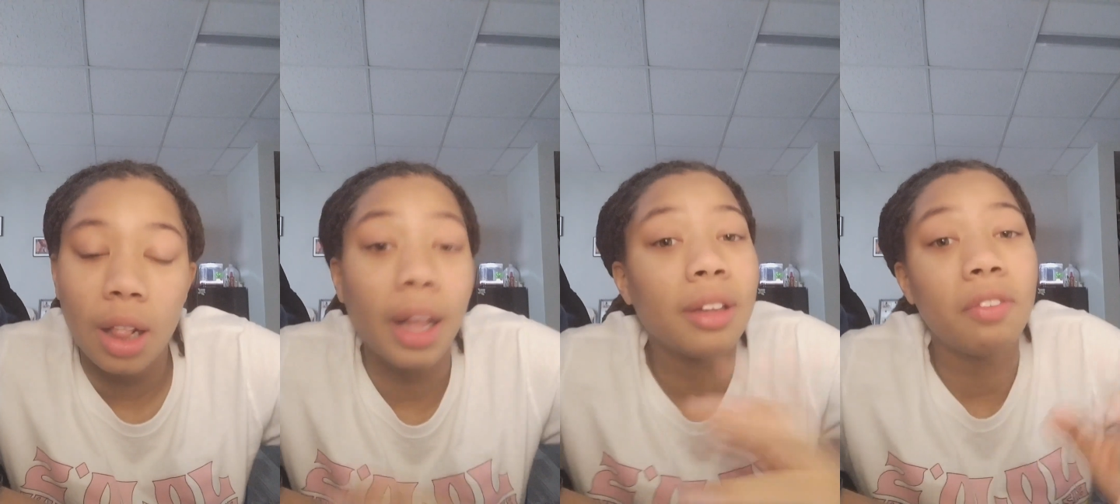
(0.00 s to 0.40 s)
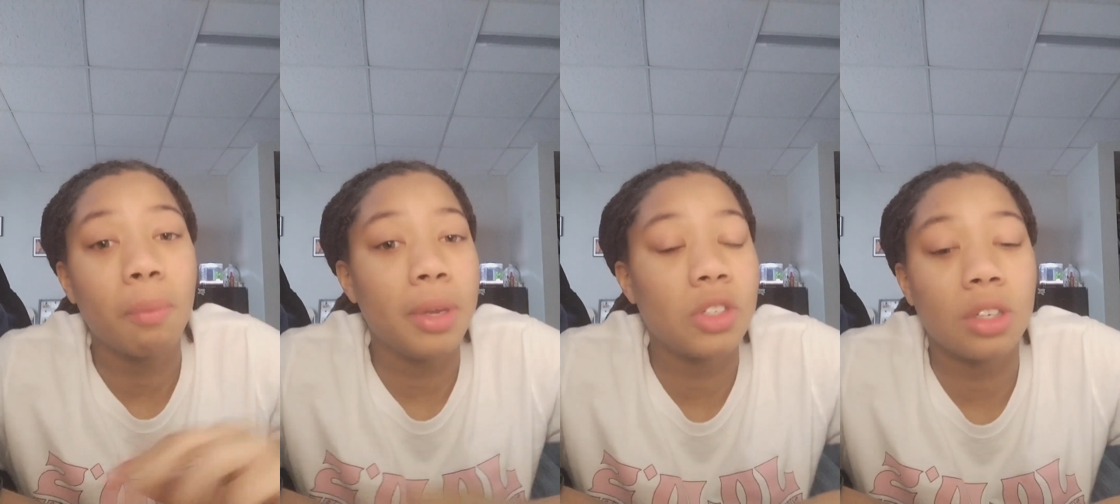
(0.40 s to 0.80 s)
Not to
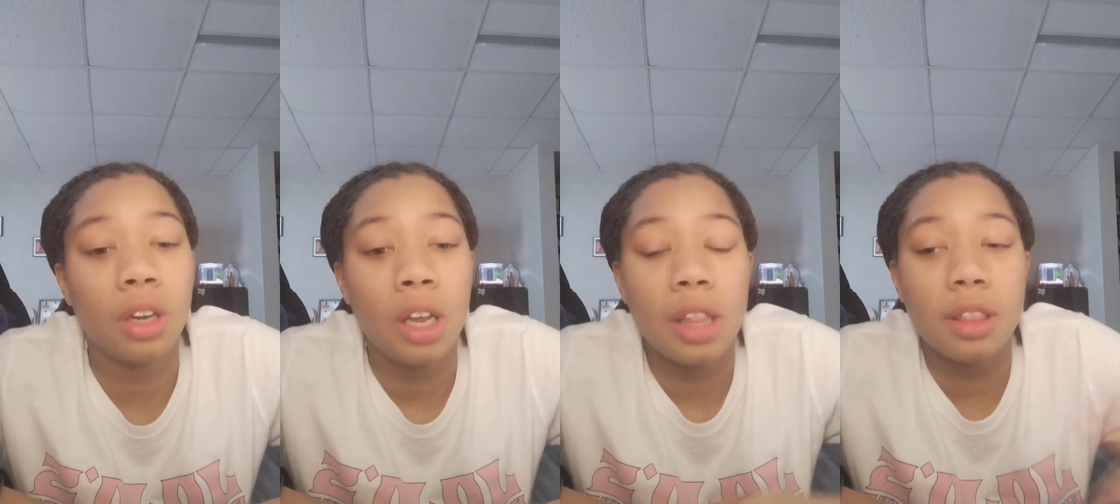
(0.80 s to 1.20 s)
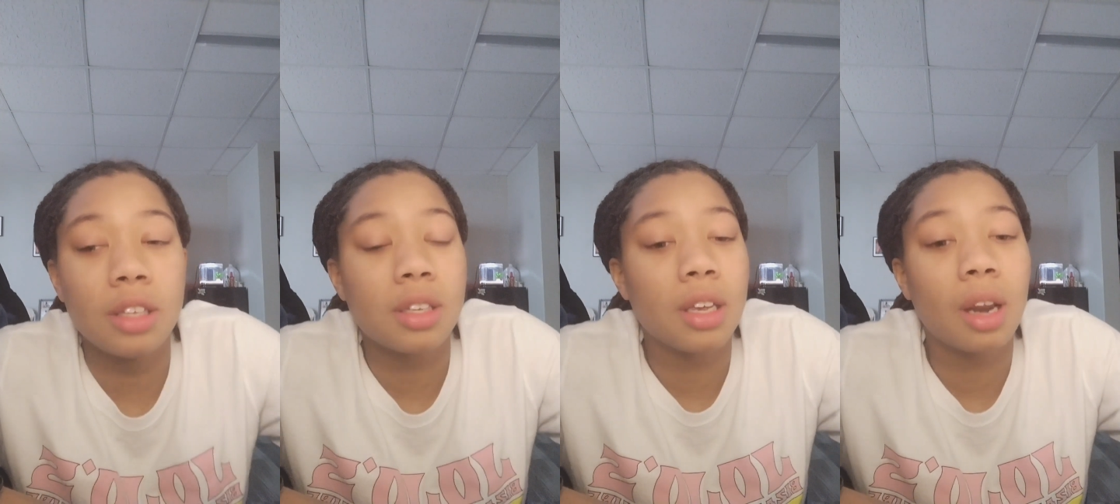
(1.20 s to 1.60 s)
even mention
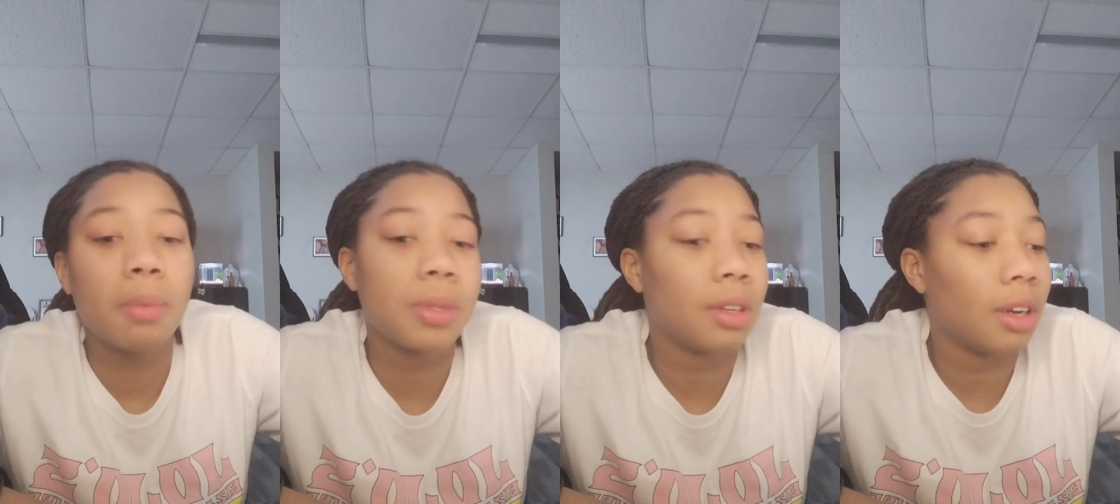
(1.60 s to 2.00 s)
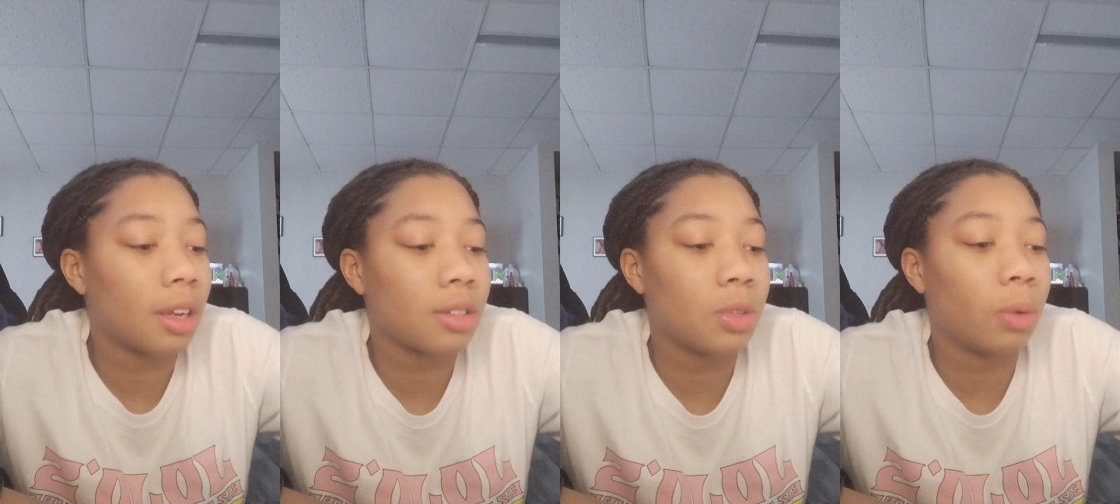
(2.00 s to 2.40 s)
this kid I'm sitting
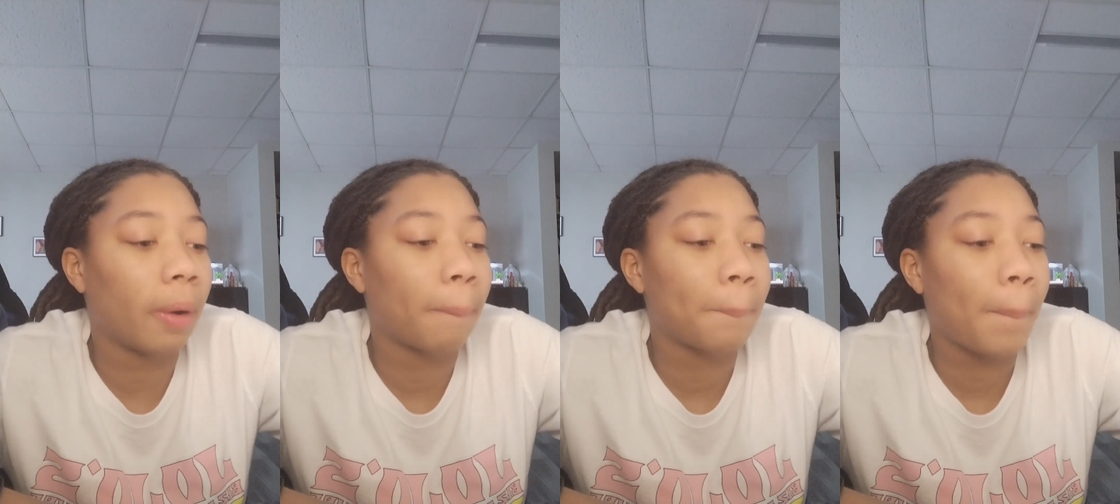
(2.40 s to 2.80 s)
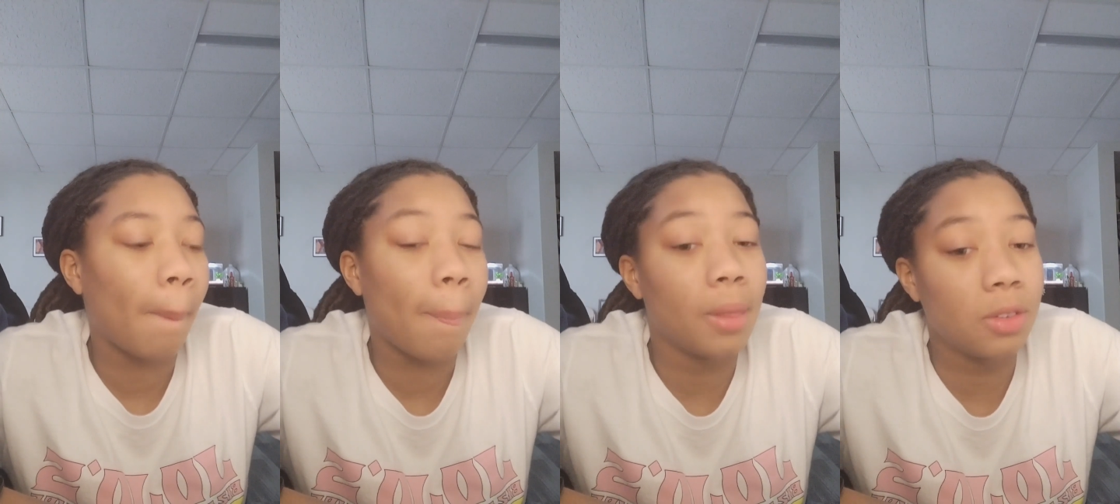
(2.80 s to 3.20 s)
next to, right?
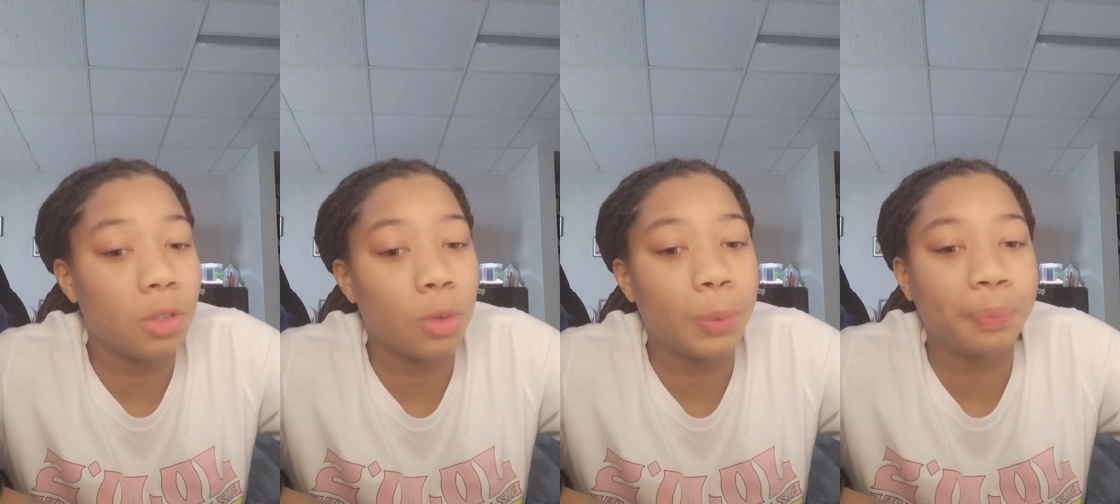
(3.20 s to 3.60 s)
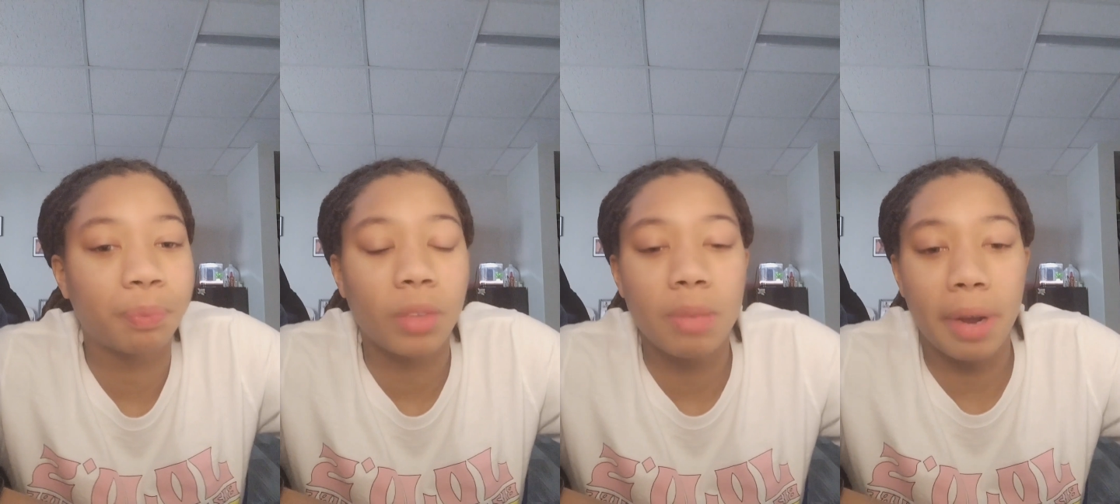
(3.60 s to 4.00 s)
This dude
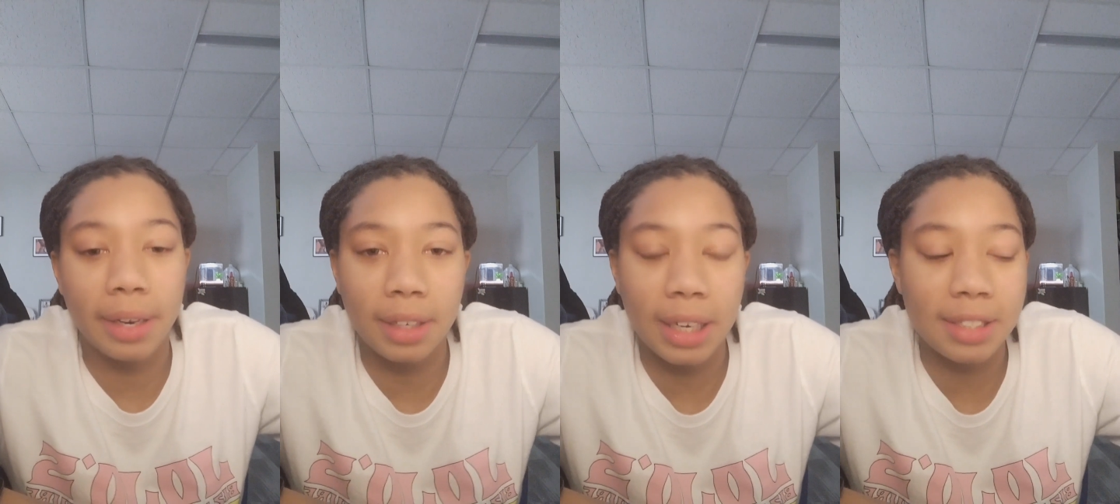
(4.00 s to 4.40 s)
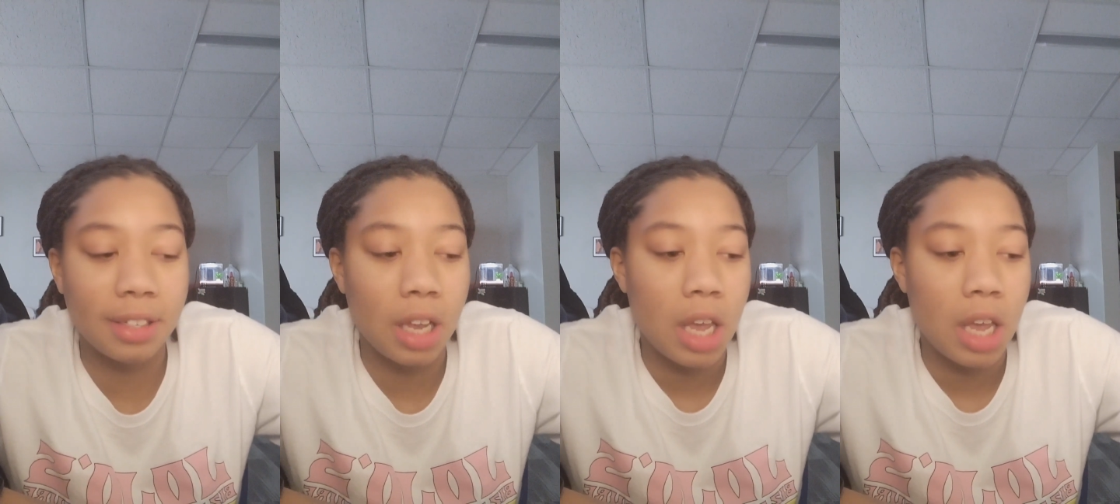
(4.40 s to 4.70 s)
in my class.